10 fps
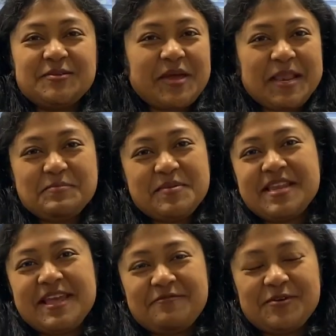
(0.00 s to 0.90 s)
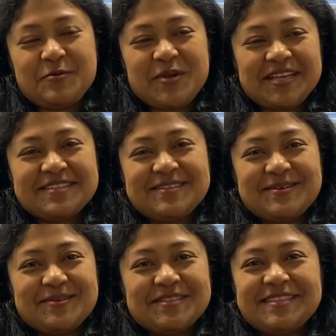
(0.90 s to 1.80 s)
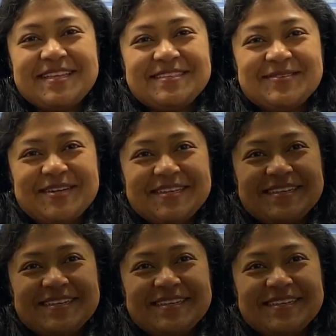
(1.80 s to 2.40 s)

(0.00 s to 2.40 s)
to help me in every way. So that's great.